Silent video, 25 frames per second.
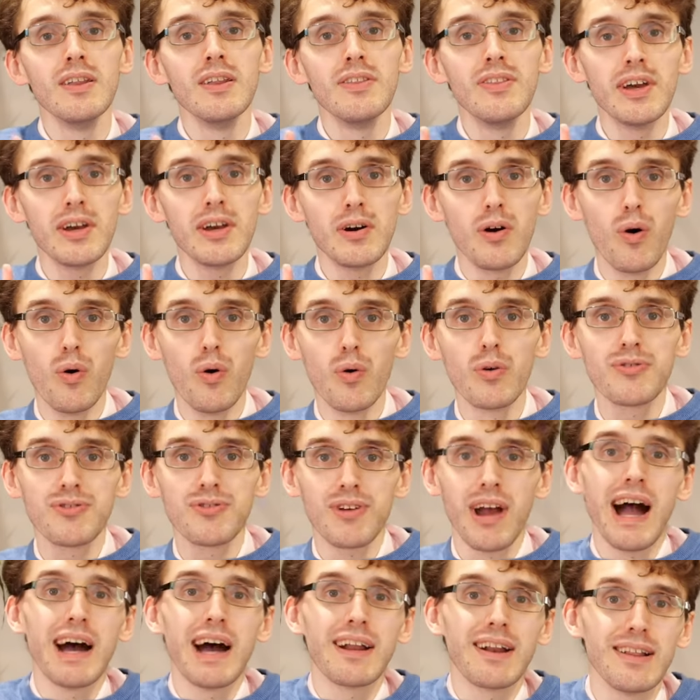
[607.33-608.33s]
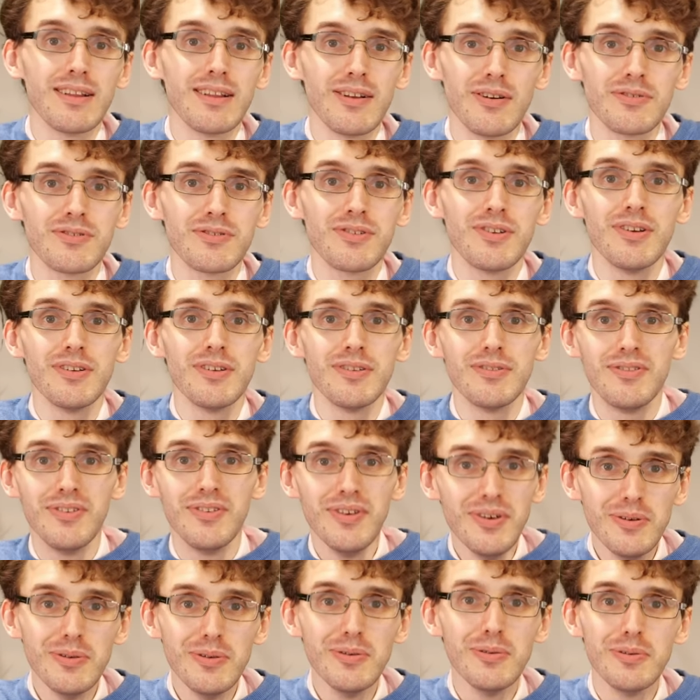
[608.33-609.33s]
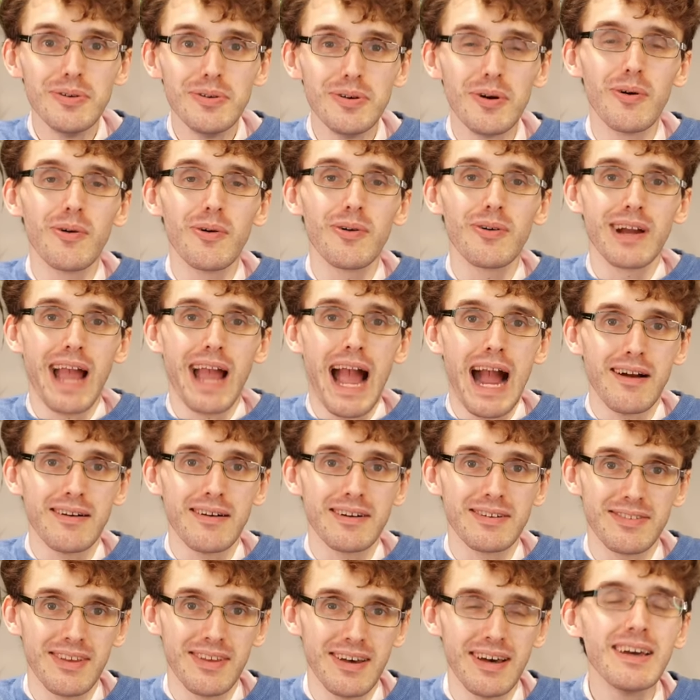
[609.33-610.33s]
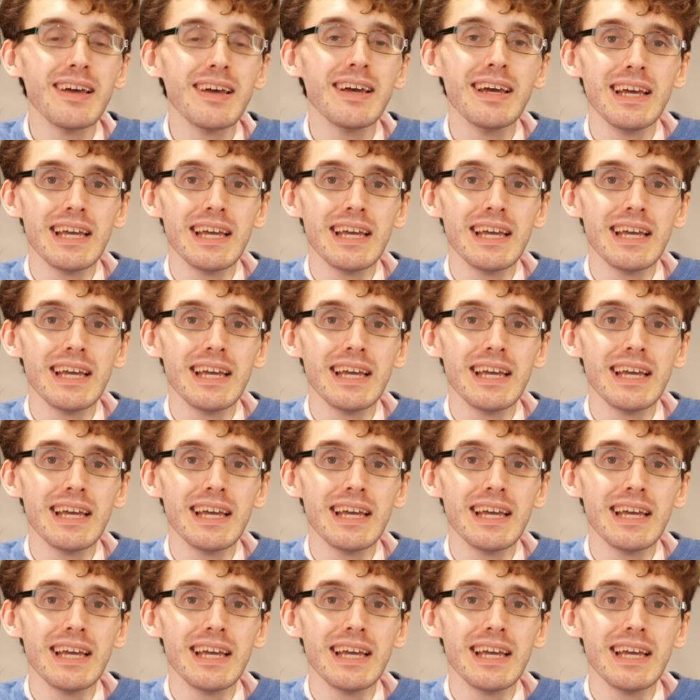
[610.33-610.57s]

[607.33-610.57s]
They also add a lot to your character.